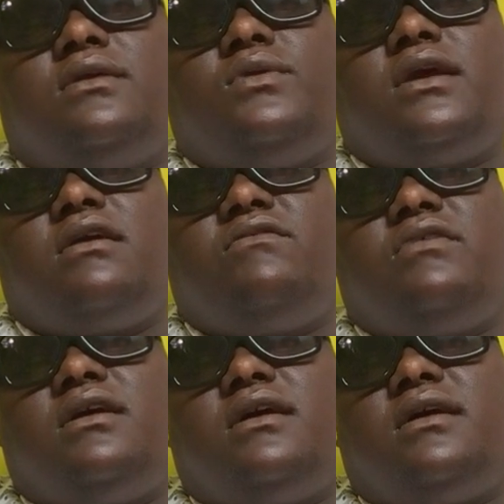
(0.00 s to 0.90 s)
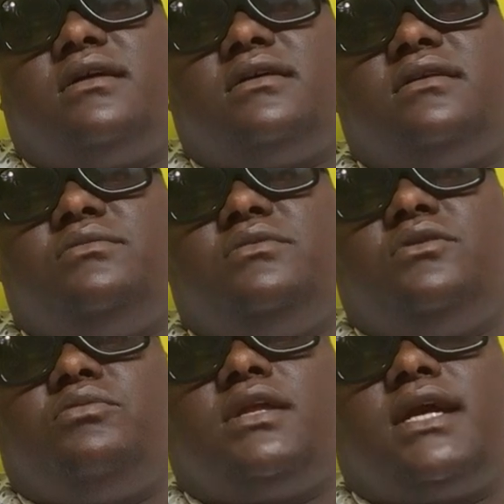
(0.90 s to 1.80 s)
we have uh,
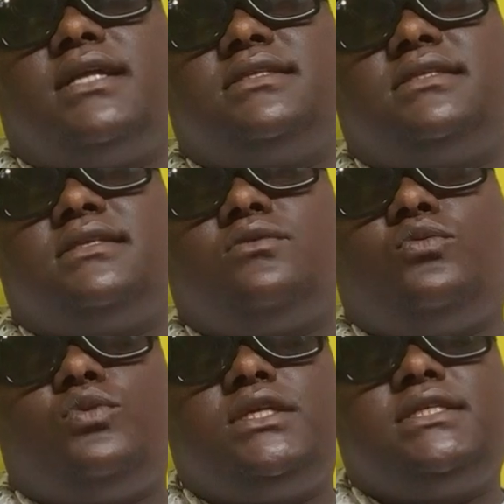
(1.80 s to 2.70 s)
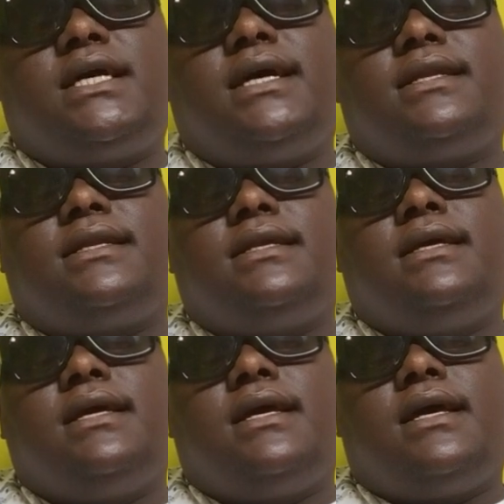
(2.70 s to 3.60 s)
lubricants which are
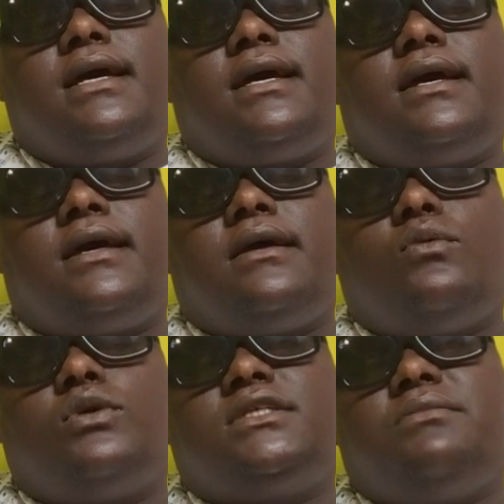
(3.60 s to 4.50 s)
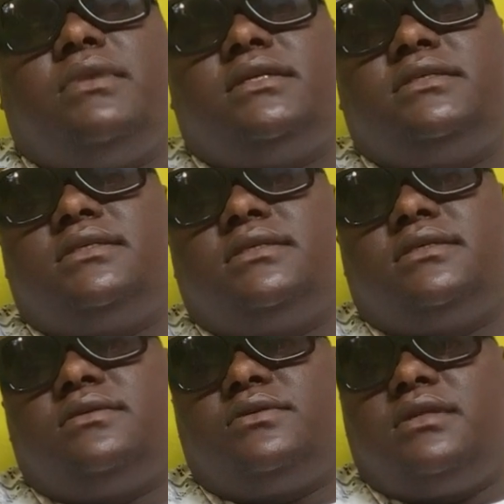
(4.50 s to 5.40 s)
uh, water-based.
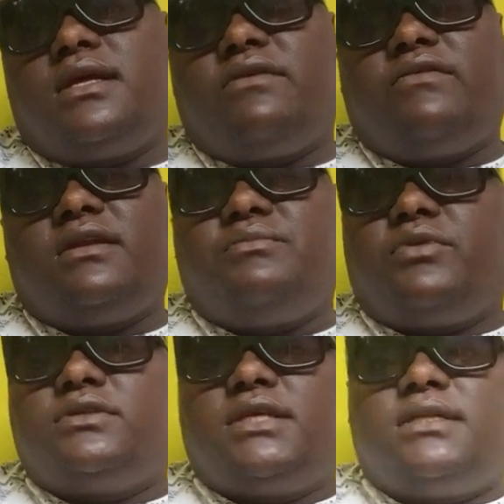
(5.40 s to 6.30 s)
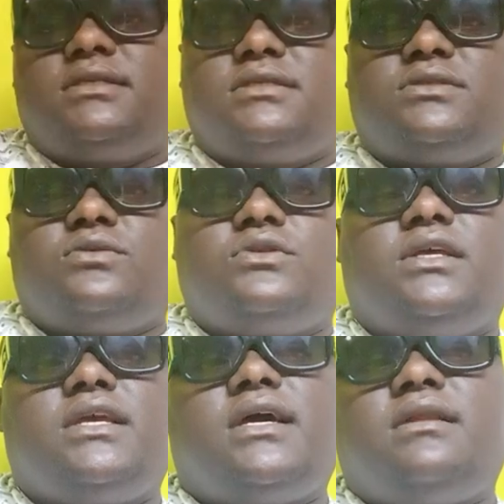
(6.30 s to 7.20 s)
They are very important, so
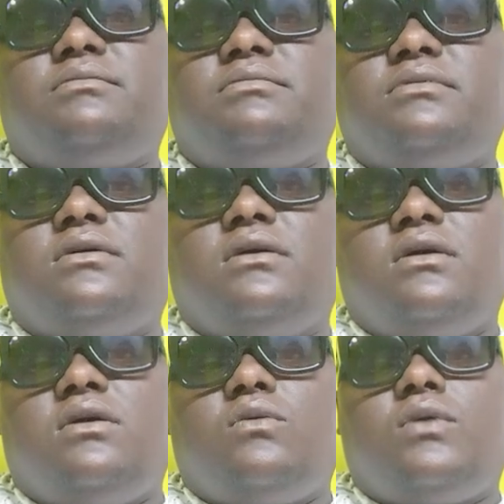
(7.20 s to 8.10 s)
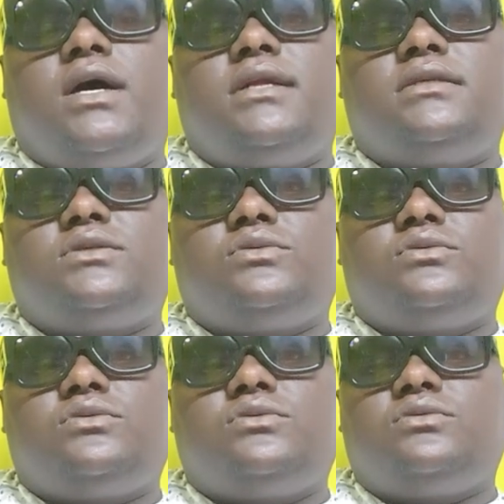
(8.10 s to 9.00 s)
they help one to
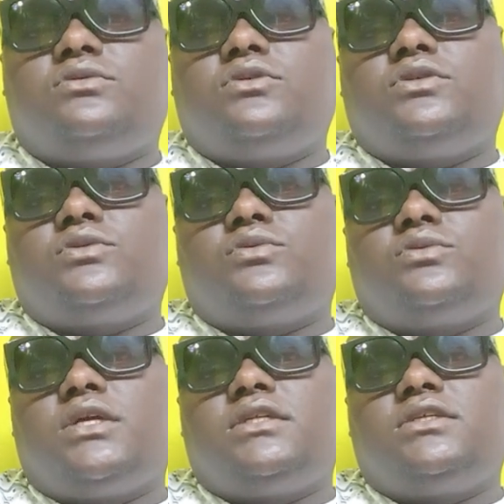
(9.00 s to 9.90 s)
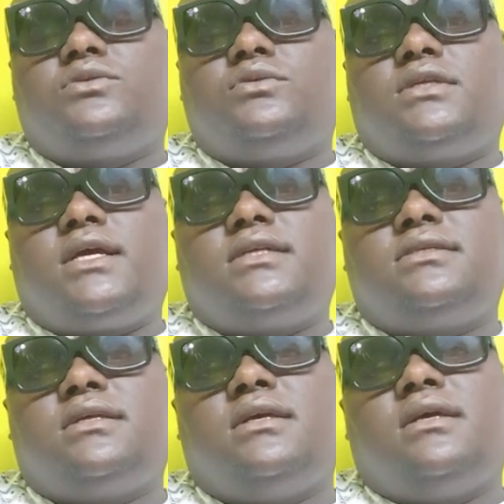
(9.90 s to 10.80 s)
not to get into
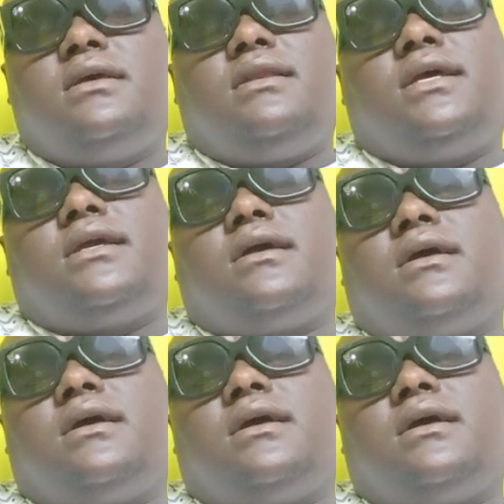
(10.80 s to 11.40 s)
tears. Like